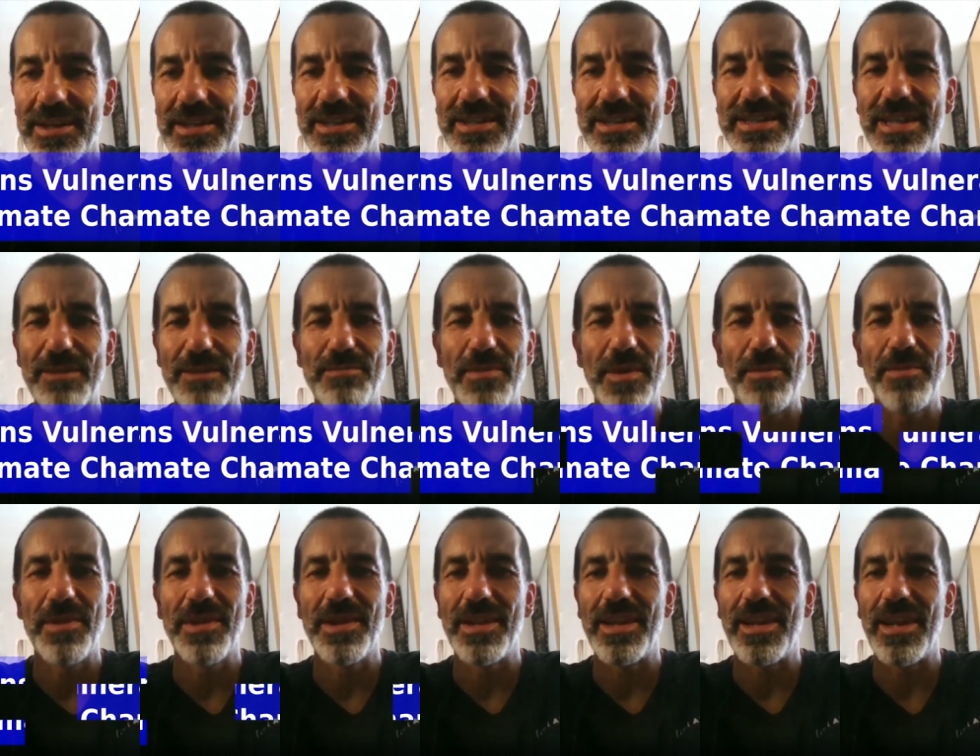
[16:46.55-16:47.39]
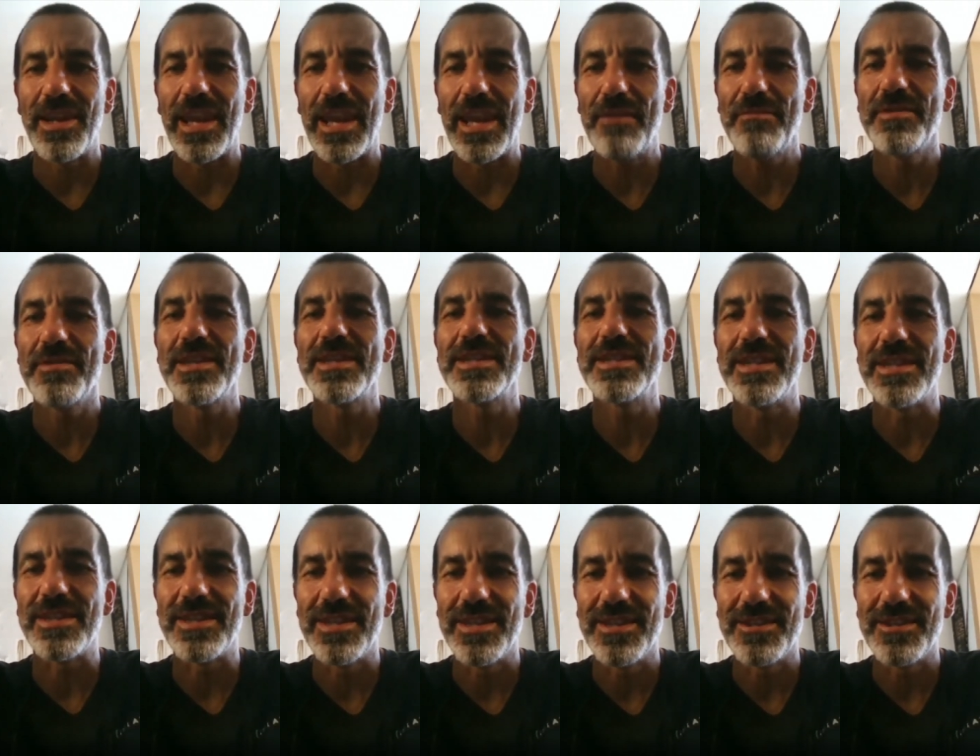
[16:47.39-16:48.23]
is that people left the
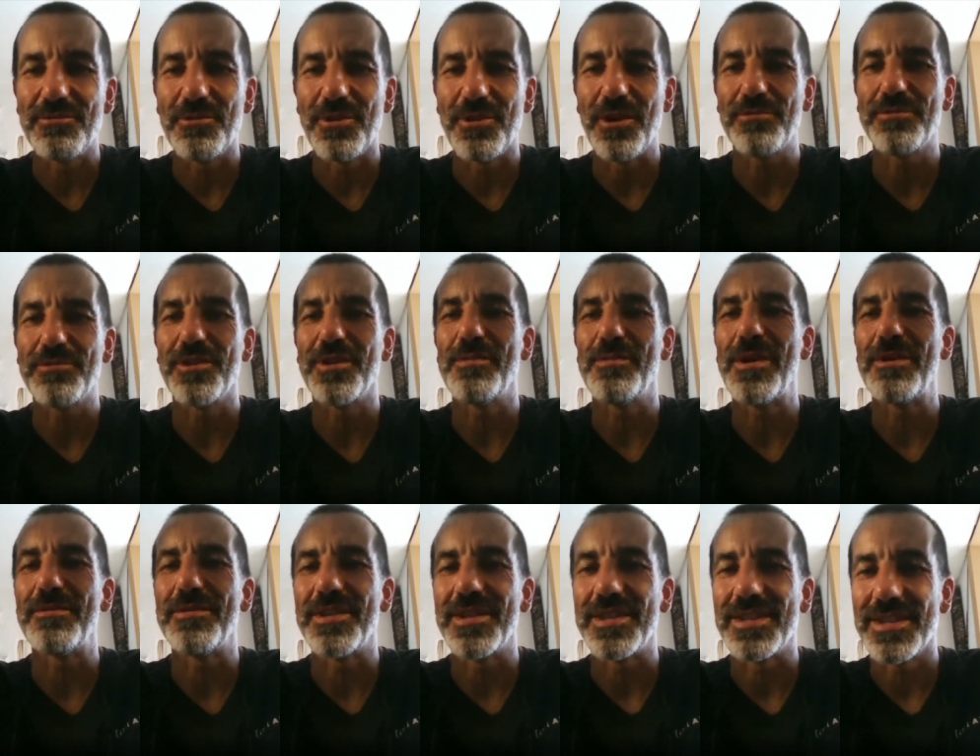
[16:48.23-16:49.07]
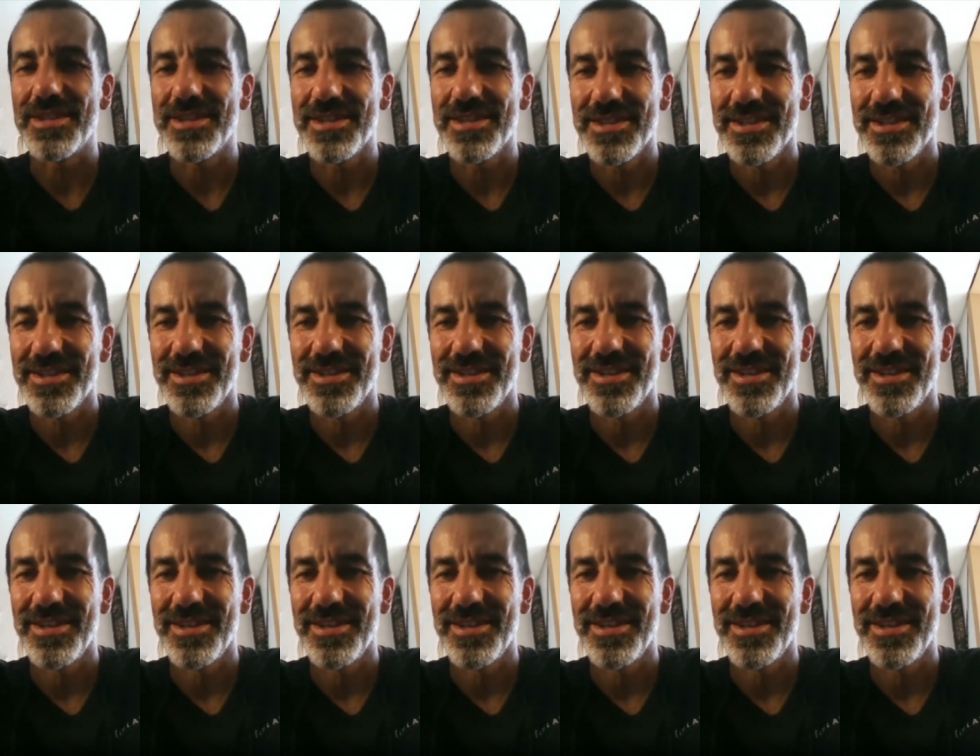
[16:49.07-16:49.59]
city to go to the mountains,